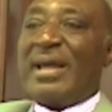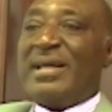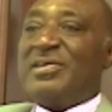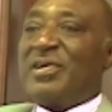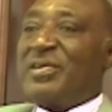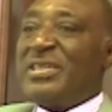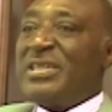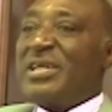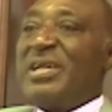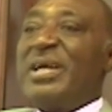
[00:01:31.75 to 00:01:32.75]
and the
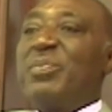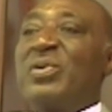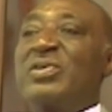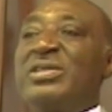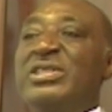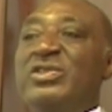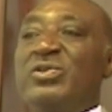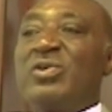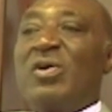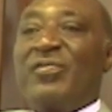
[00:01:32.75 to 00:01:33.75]
critically important
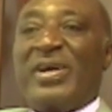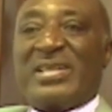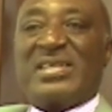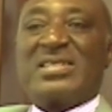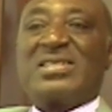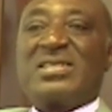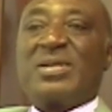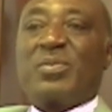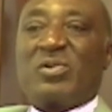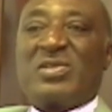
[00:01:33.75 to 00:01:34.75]
issue of excess
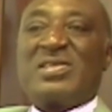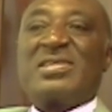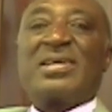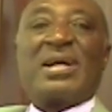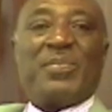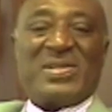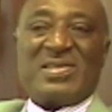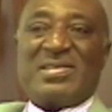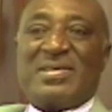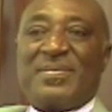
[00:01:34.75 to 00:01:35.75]
processing
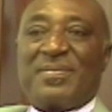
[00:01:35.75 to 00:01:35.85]
capacity.